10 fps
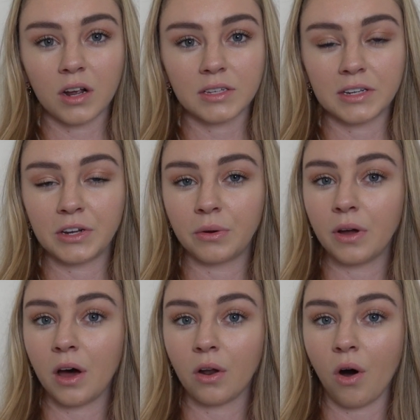because I know
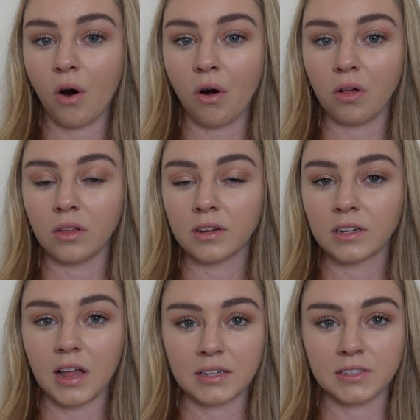not all
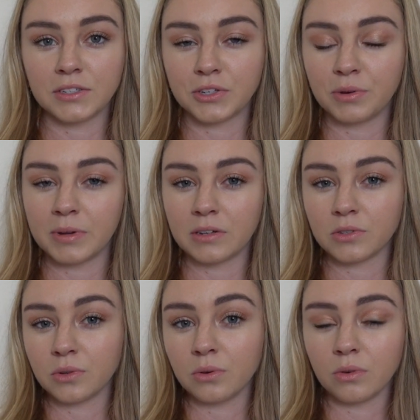glasses are being
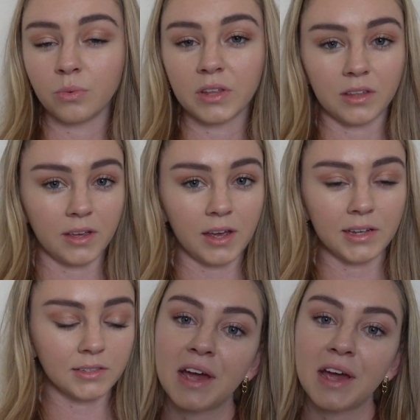sold with a case.